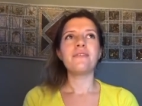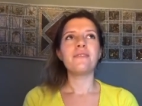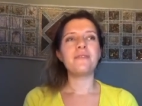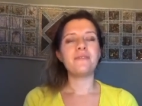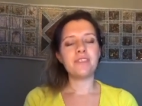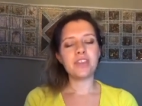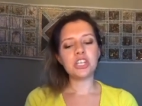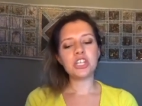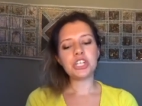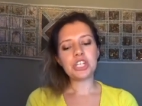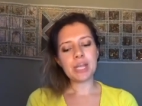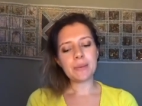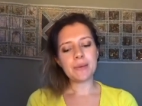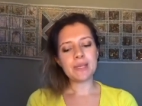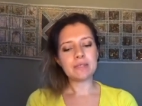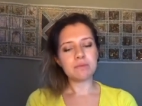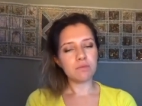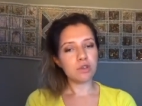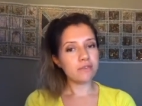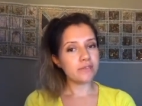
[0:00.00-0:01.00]
this ship
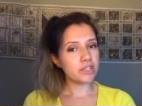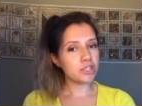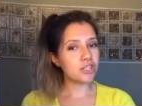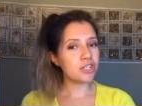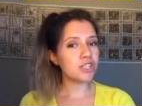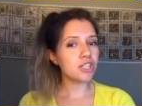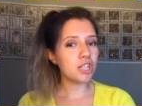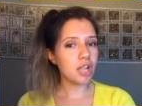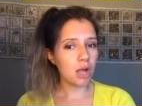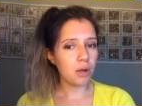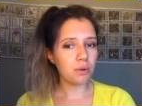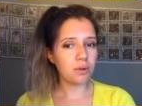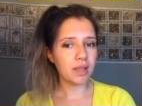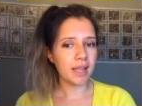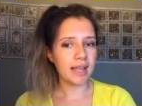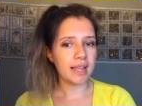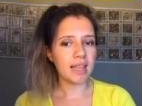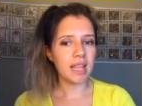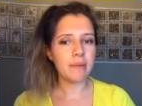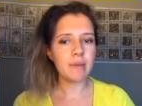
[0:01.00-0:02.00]
is moving
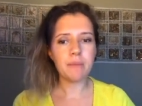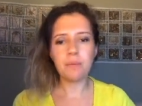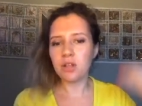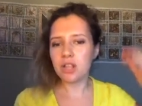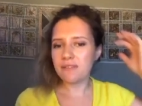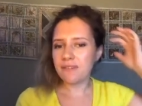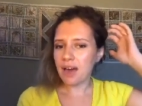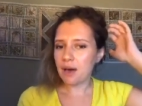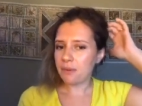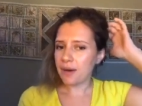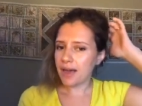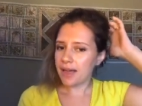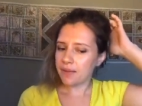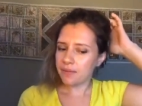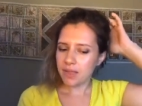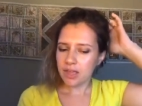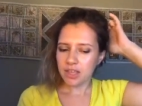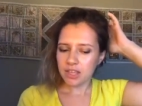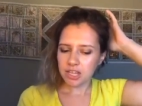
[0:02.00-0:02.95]
slowly. Let me put it that way.